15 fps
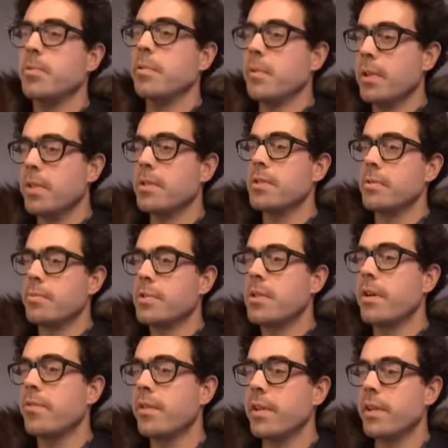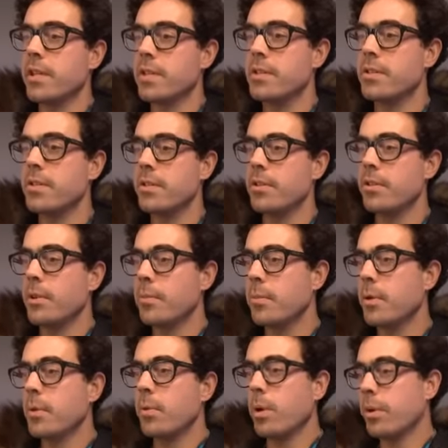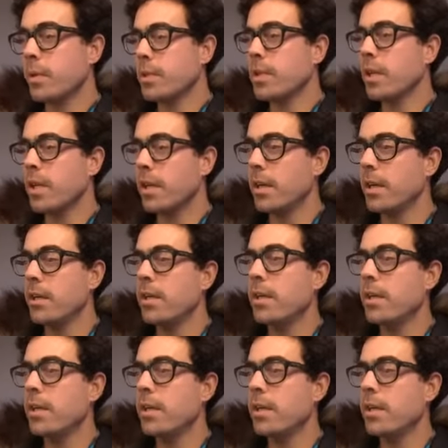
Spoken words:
doing some stuff like this too. We're always kind of,